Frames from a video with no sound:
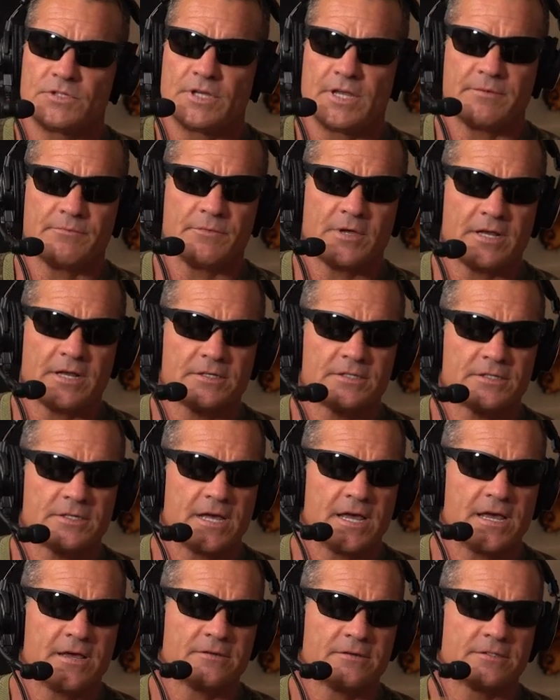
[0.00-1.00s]
Same kind of
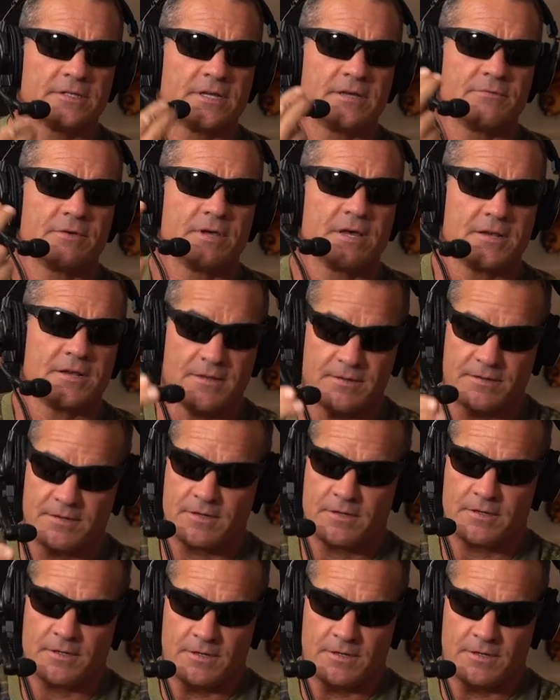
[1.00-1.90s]
scale, same kind of